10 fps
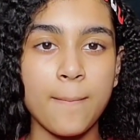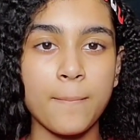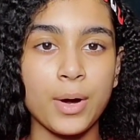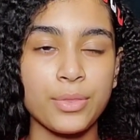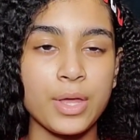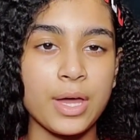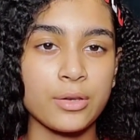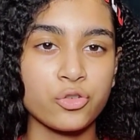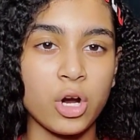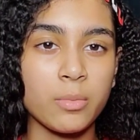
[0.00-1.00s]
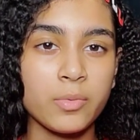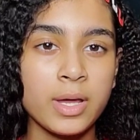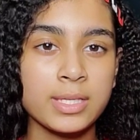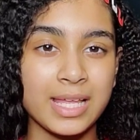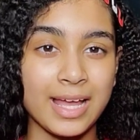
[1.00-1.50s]
But then drama with
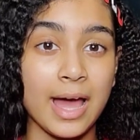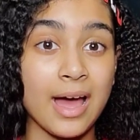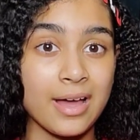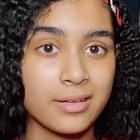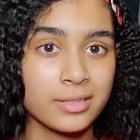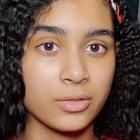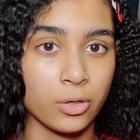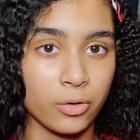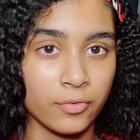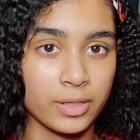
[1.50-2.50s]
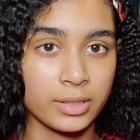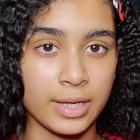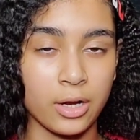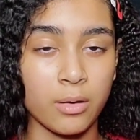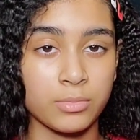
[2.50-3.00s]
his like ex-girlfriend
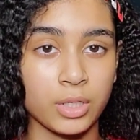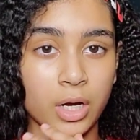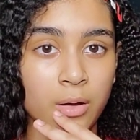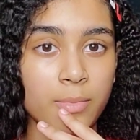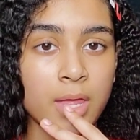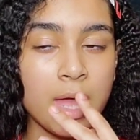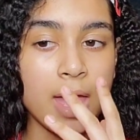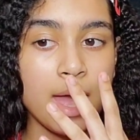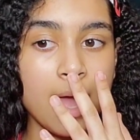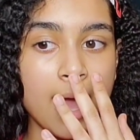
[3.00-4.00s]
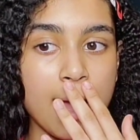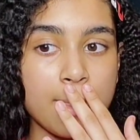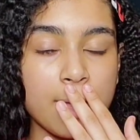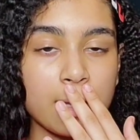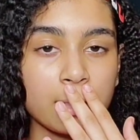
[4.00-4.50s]
like comes up, and
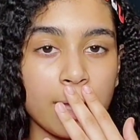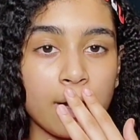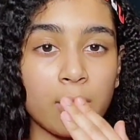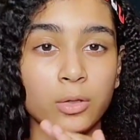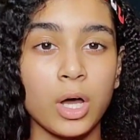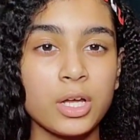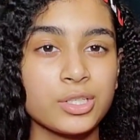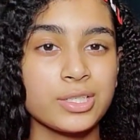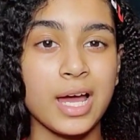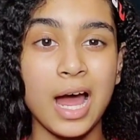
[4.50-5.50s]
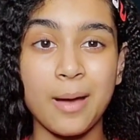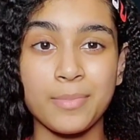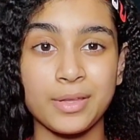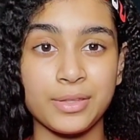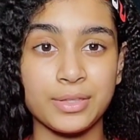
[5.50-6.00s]
then like a lot just
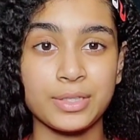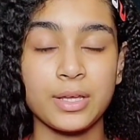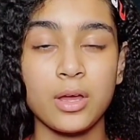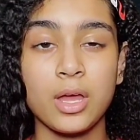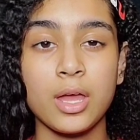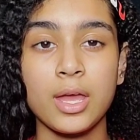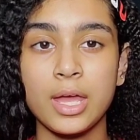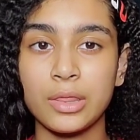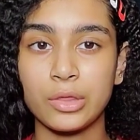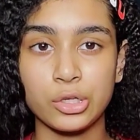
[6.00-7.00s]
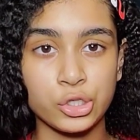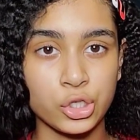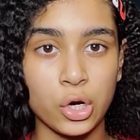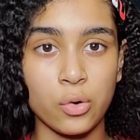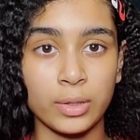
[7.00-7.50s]
happens in the show.